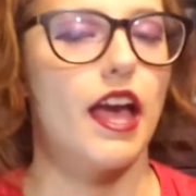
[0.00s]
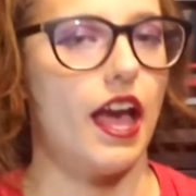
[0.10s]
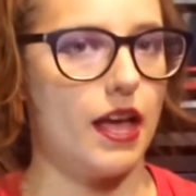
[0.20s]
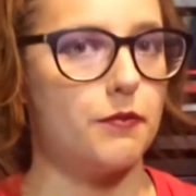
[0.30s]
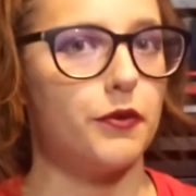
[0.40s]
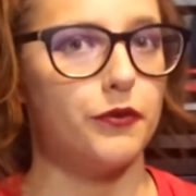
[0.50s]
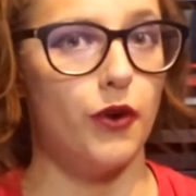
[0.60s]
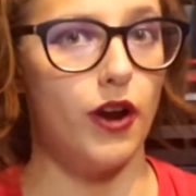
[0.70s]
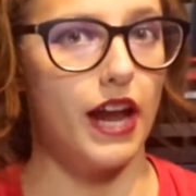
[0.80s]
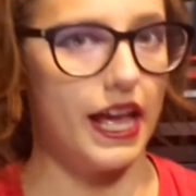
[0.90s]
And
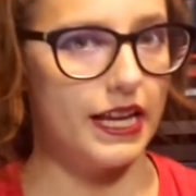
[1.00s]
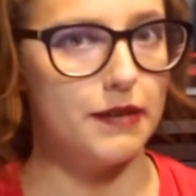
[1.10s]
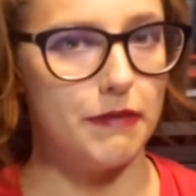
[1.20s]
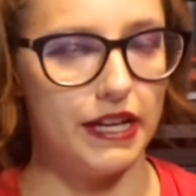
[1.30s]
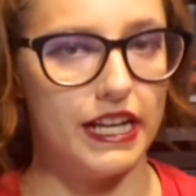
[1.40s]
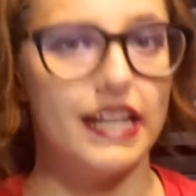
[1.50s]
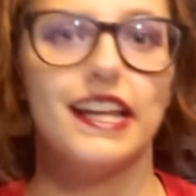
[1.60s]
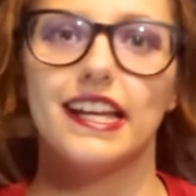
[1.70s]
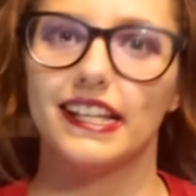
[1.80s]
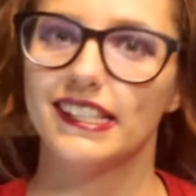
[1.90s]
before
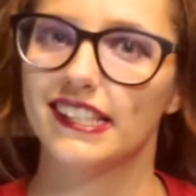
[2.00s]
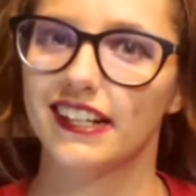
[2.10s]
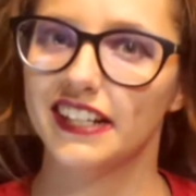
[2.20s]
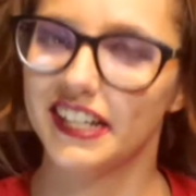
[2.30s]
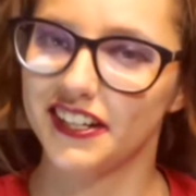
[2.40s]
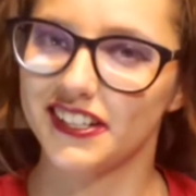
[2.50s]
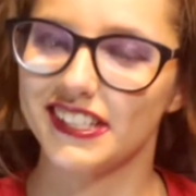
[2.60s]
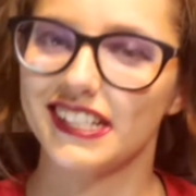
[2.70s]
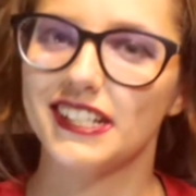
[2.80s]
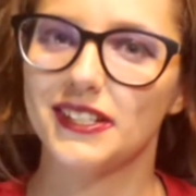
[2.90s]
anybody gets their
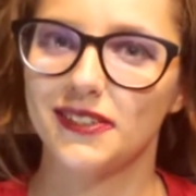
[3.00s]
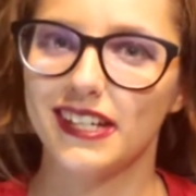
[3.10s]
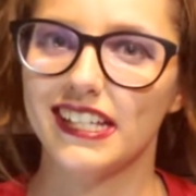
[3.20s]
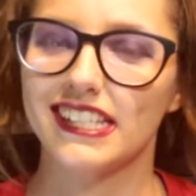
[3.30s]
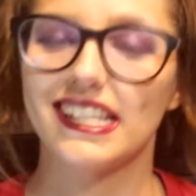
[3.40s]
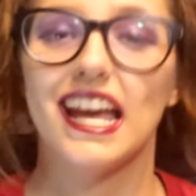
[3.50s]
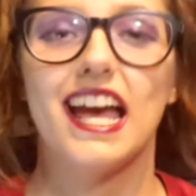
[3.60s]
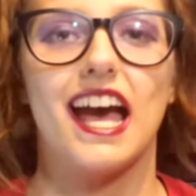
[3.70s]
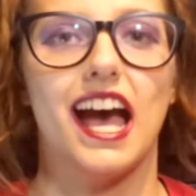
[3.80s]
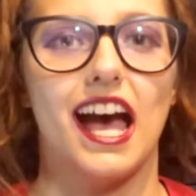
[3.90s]
knickers in a twist,
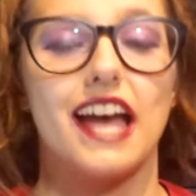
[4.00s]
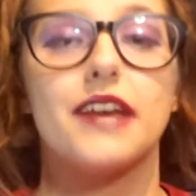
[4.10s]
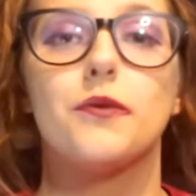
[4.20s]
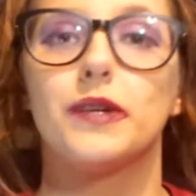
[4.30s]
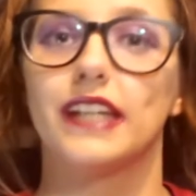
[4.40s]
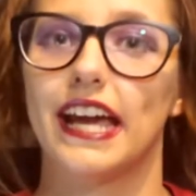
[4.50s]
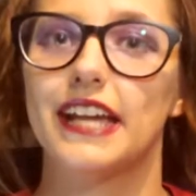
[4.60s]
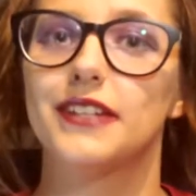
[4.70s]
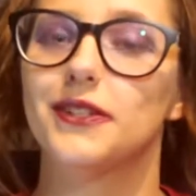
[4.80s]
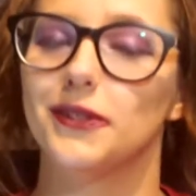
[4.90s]
I would
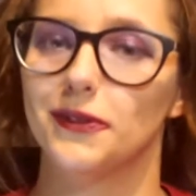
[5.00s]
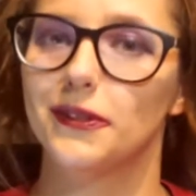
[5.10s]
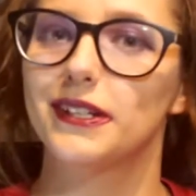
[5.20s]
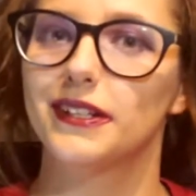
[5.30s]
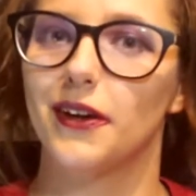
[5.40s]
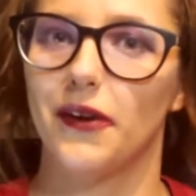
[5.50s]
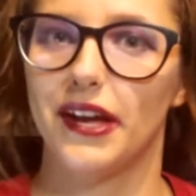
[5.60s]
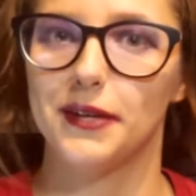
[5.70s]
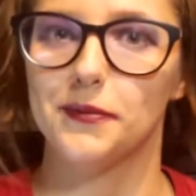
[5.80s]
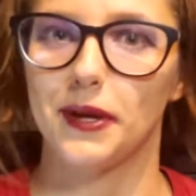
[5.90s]
like to go
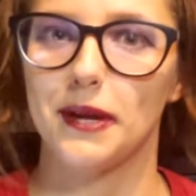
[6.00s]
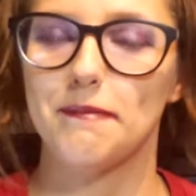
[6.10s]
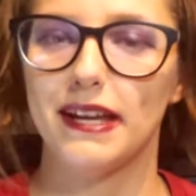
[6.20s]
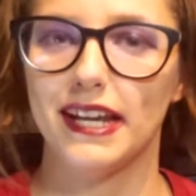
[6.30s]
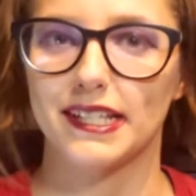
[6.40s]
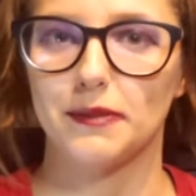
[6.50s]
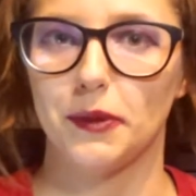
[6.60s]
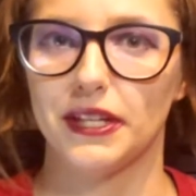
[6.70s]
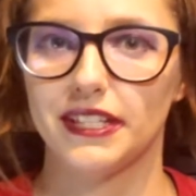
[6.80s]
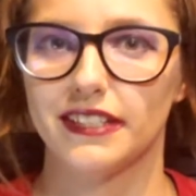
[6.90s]
ahead and bring up my next
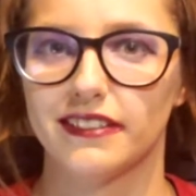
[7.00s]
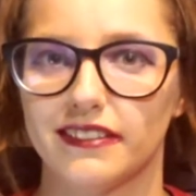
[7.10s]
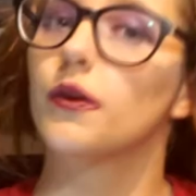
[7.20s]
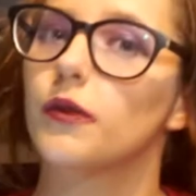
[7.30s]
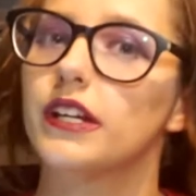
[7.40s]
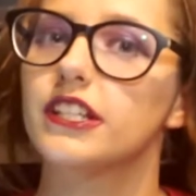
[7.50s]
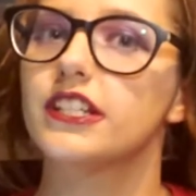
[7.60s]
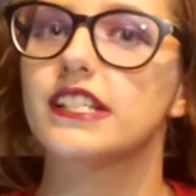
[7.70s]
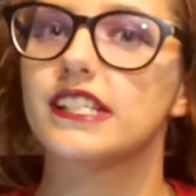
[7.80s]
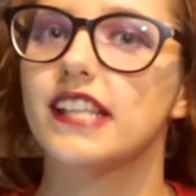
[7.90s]
point, which
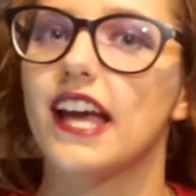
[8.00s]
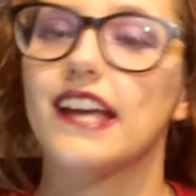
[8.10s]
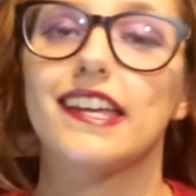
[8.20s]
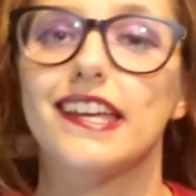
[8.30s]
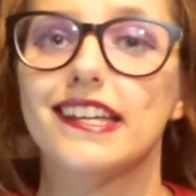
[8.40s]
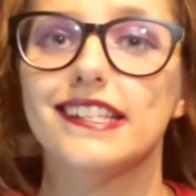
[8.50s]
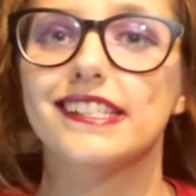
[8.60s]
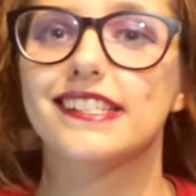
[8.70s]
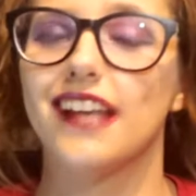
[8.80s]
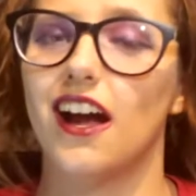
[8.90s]
is that
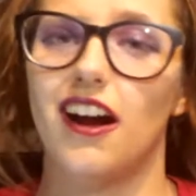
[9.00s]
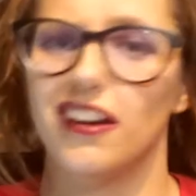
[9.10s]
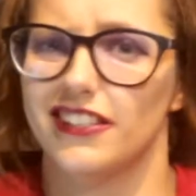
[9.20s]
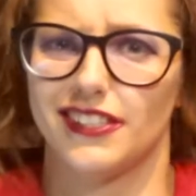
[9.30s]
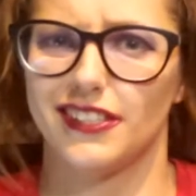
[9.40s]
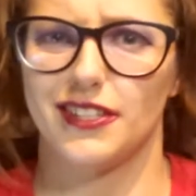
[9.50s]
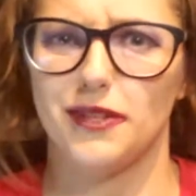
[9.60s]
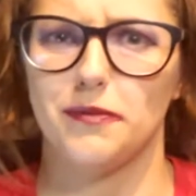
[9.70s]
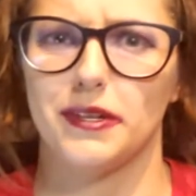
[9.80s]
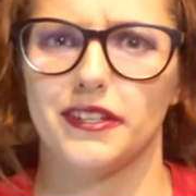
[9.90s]
kids aren't
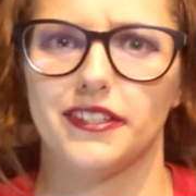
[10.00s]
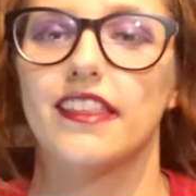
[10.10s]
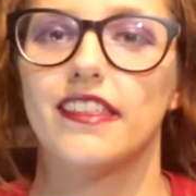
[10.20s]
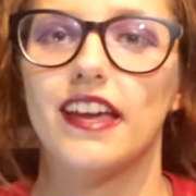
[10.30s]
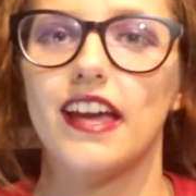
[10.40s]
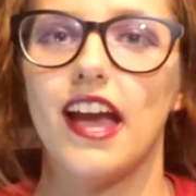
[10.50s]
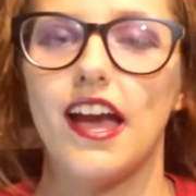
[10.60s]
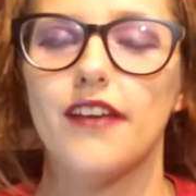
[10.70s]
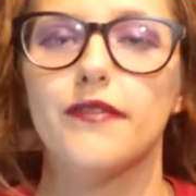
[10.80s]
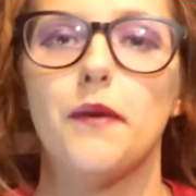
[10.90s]
stupid. They
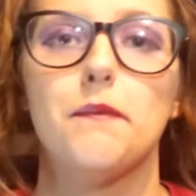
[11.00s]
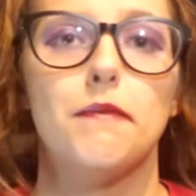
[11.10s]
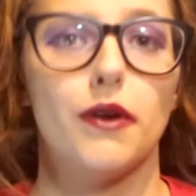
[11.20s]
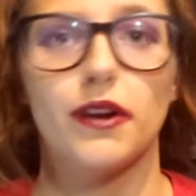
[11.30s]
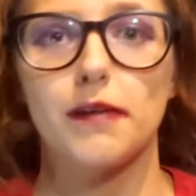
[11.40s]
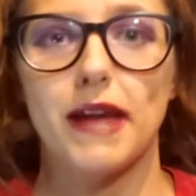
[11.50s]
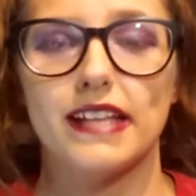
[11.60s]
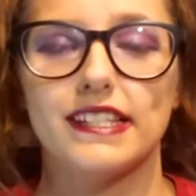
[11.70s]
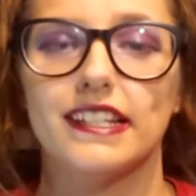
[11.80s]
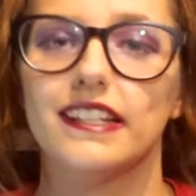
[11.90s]
have more
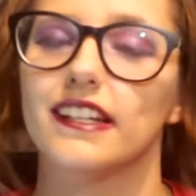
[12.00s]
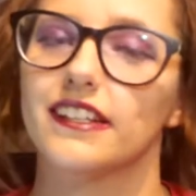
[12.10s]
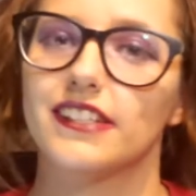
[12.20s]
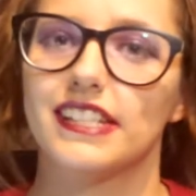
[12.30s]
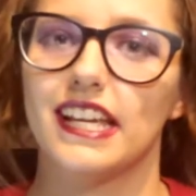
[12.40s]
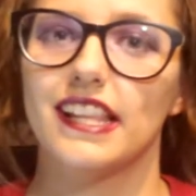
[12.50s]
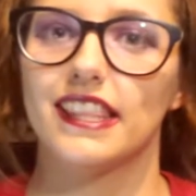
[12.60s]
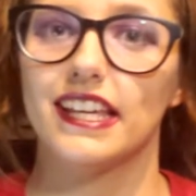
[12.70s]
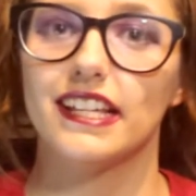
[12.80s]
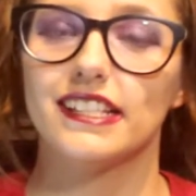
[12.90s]
capacity to understand
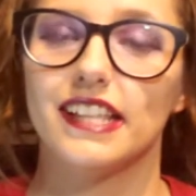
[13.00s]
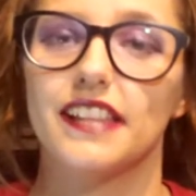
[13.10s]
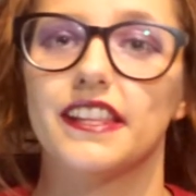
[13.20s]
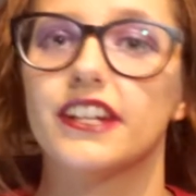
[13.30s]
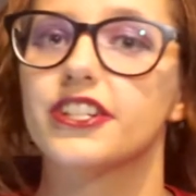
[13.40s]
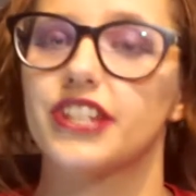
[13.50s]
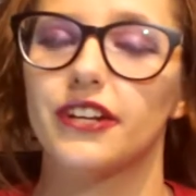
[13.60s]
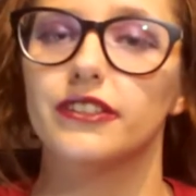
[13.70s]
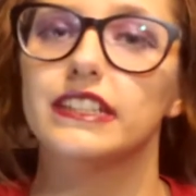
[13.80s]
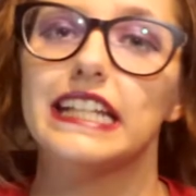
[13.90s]
things than they're
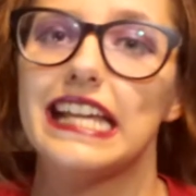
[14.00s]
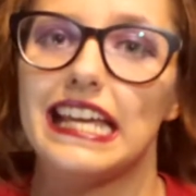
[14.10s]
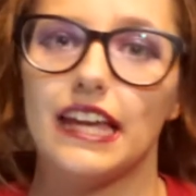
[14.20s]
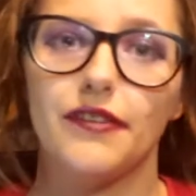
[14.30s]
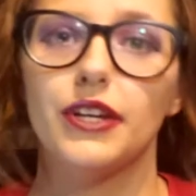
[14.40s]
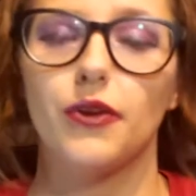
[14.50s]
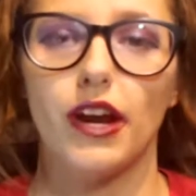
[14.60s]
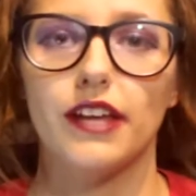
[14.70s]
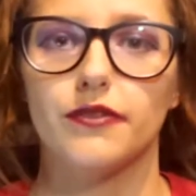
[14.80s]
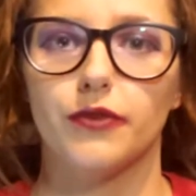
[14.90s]
generally given
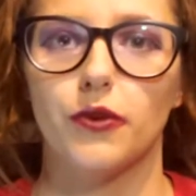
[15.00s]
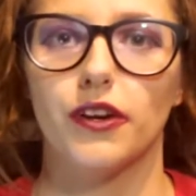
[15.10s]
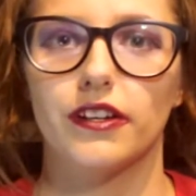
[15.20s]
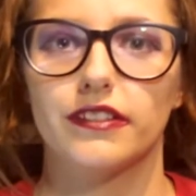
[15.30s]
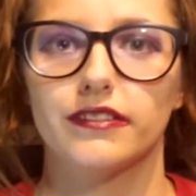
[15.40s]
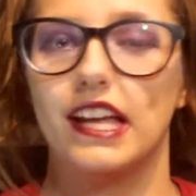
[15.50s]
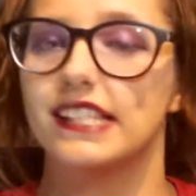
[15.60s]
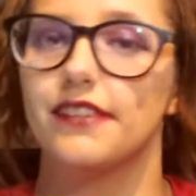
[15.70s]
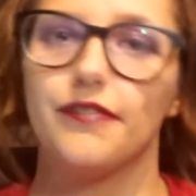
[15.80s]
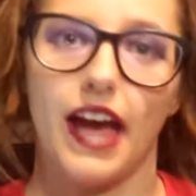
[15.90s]
credit for.
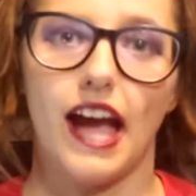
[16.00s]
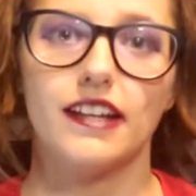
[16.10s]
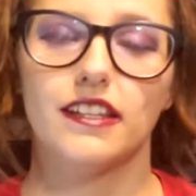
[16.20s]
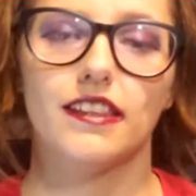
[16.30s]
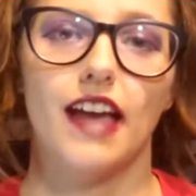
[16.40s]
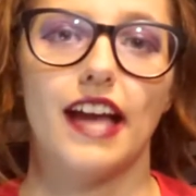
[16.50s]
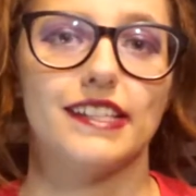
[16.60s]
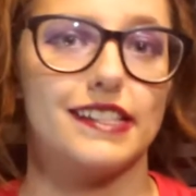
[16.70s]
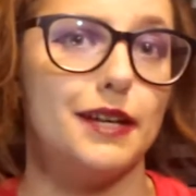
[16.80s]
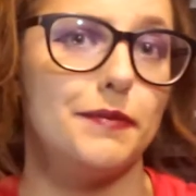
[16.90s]
It's a fact
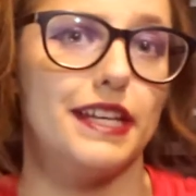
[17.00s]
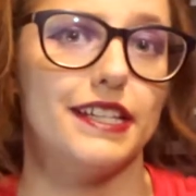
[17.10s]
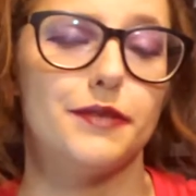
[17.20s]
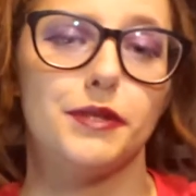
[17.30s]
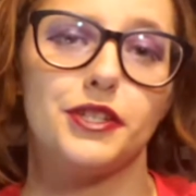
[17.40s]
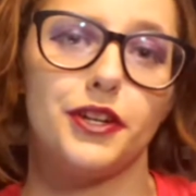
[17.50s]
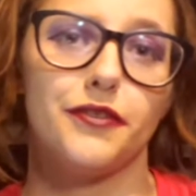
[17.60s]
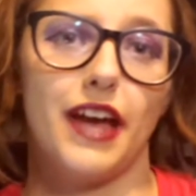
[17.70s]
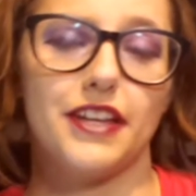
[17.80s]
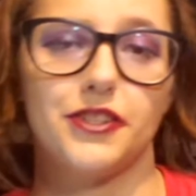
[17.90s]
that some kids mature
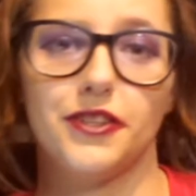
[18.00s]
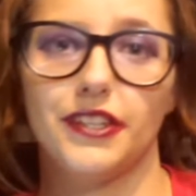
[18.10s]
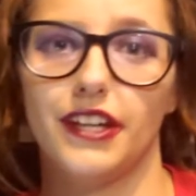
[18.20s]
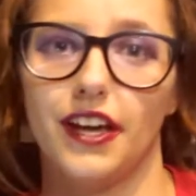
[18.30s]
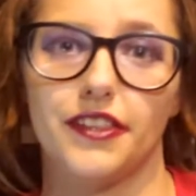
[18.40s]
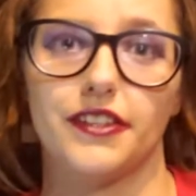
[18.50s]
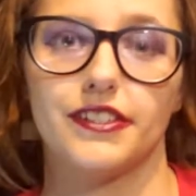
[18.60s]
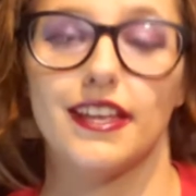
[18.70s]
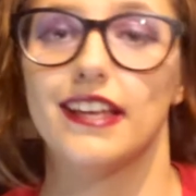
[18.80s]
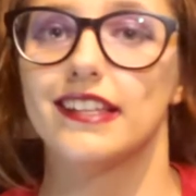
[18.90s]
faster than others.